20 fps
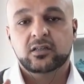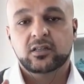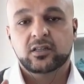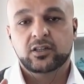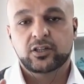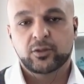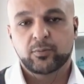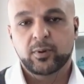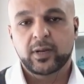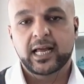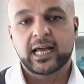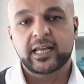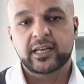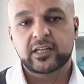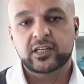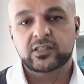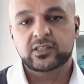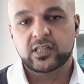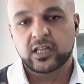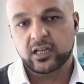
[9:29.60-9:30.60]
The plan
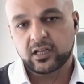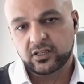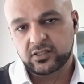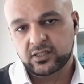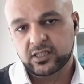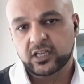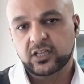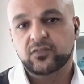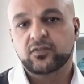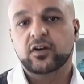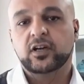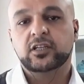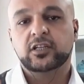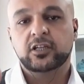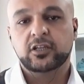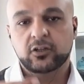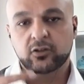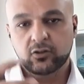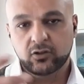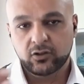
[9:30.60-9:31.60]
is, like I said,
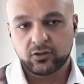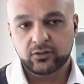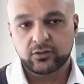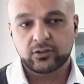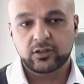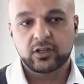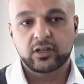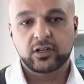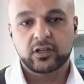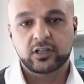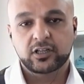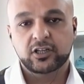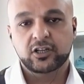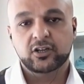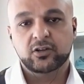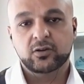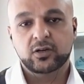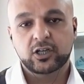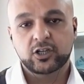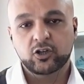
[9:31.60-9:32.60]
finding a
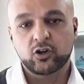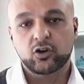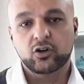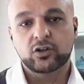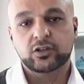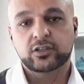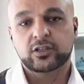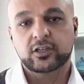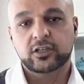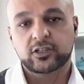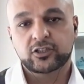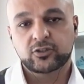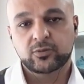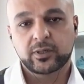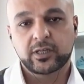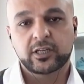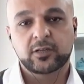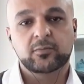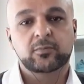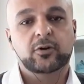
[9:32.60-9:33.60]
gold
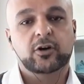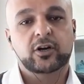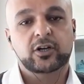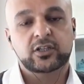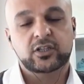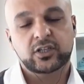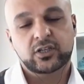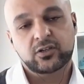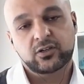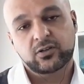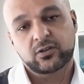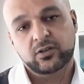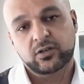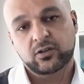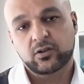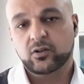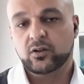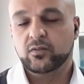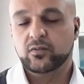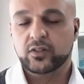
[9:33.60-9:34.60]
training partner and
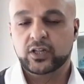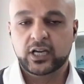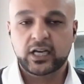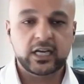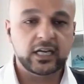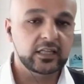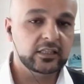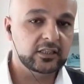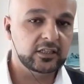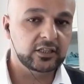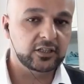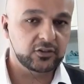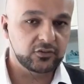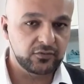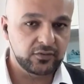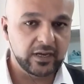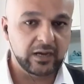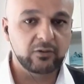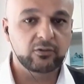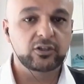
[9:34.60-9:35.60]
all of that. You
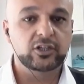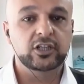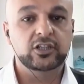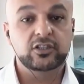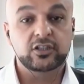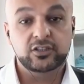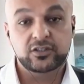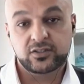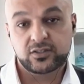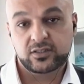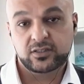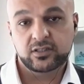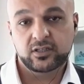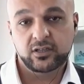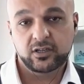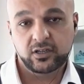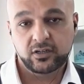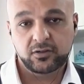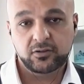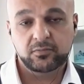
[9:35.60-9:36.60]
found it. It's
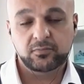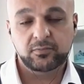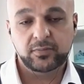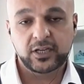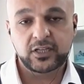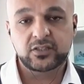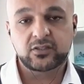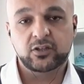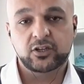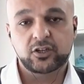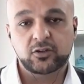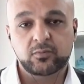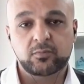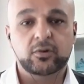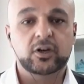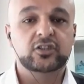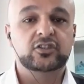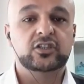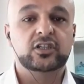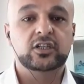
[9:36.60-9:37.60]
based on your
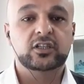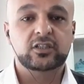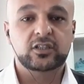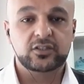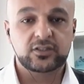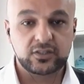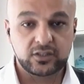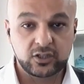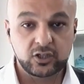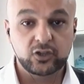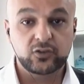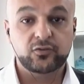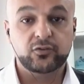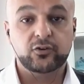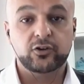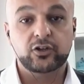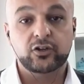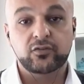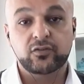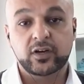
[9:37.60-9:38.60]
budget. It's good
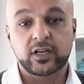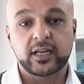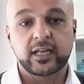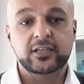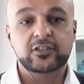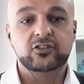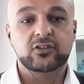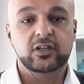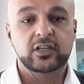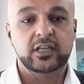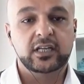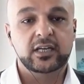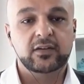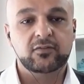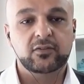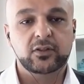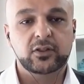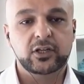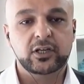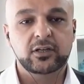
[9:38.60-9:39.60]
for you financially and
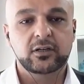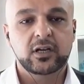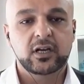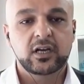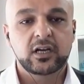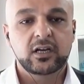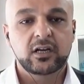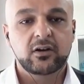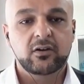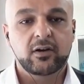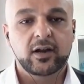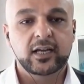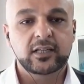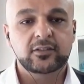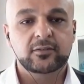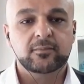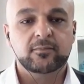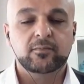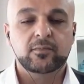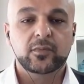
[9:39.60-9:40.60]
everything, right?
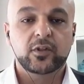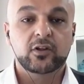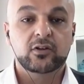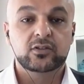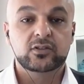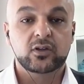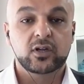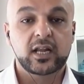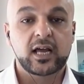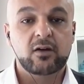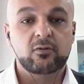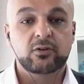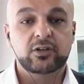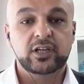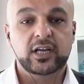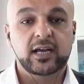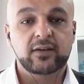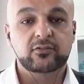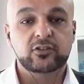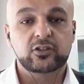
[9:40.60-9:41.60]
So now what you
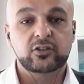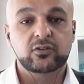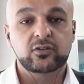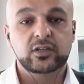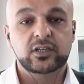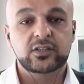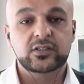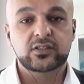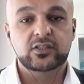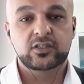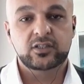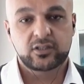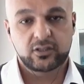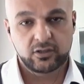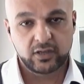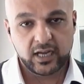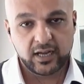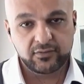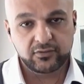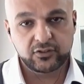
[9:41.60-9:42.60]
have to do is you
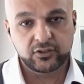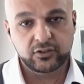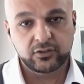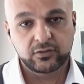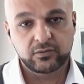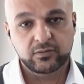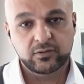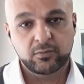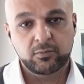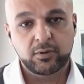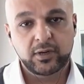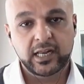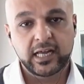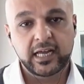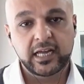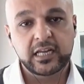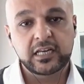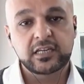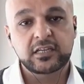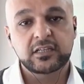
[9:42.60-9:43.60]
have to
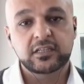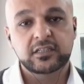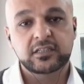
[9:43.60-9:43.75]
plan